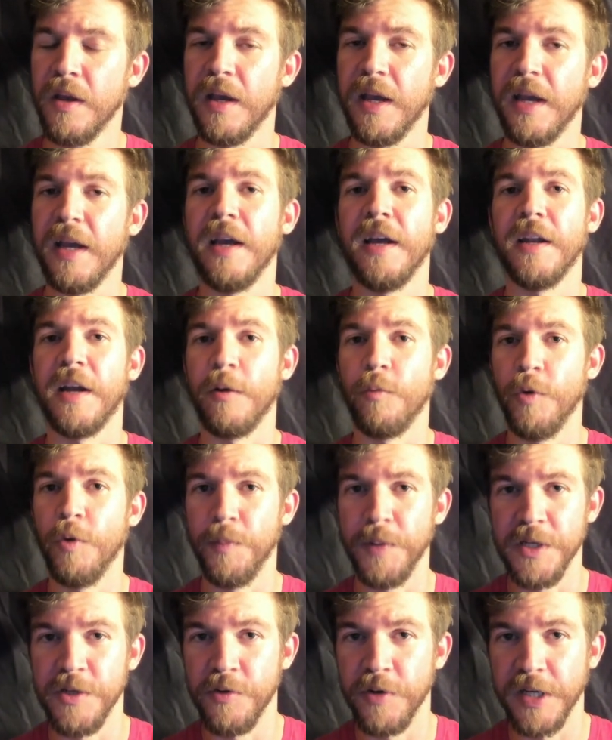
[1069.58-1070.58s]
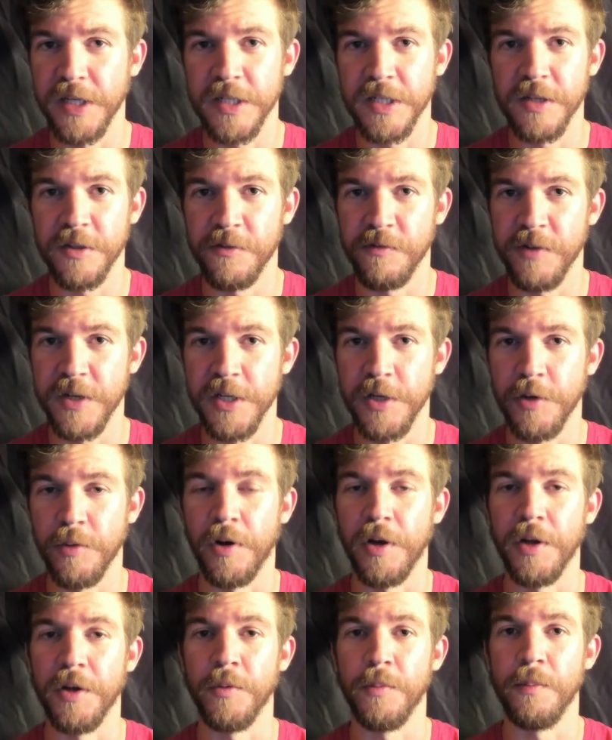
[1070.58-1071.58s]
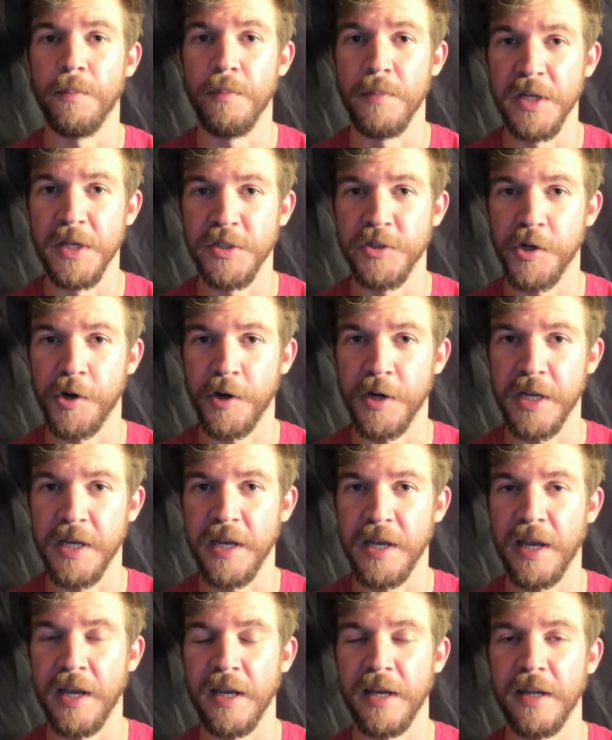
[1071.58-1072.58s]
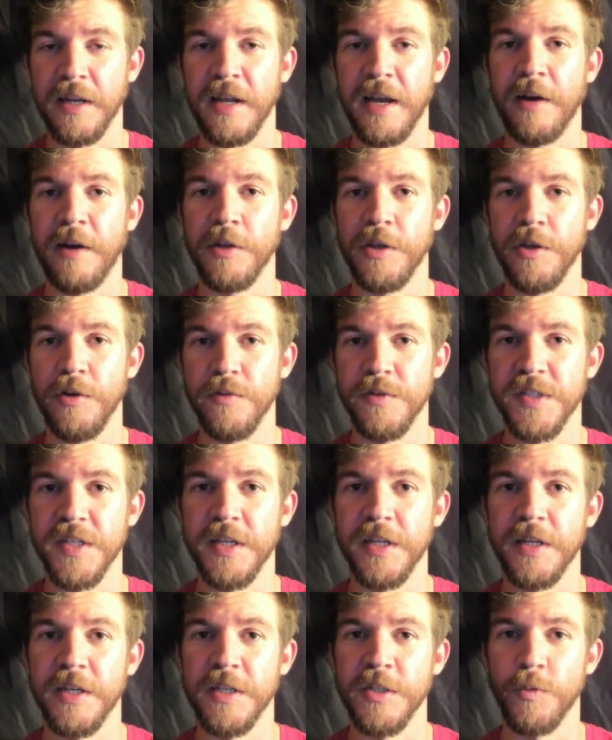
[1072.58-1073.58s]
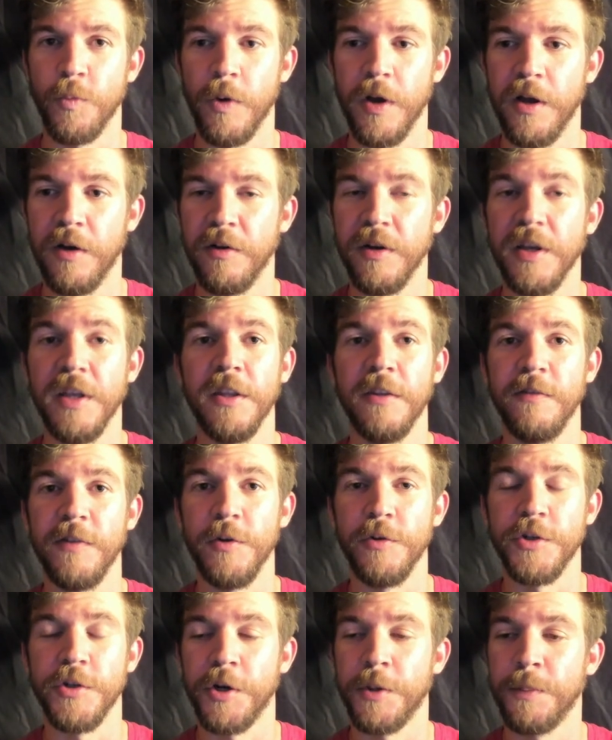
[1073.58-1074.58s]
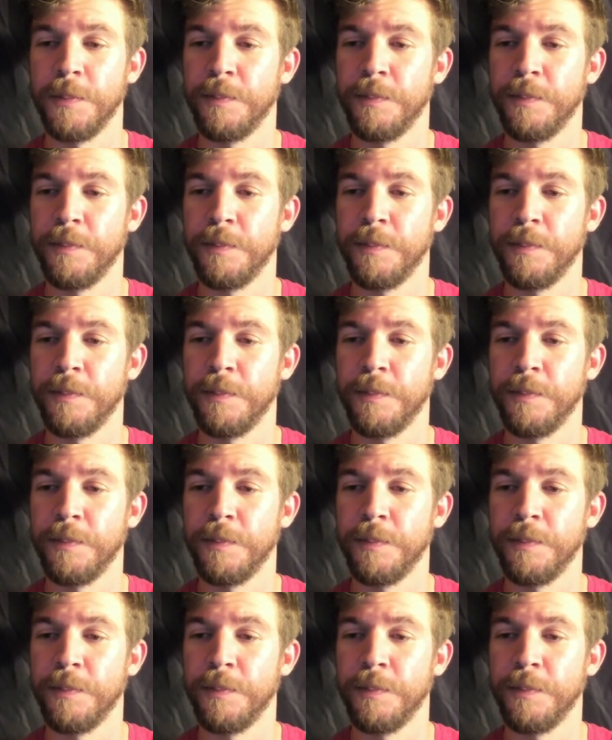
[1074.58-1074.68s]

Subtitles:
And I will be doing another video on Midjourney and how to use it as well in the future.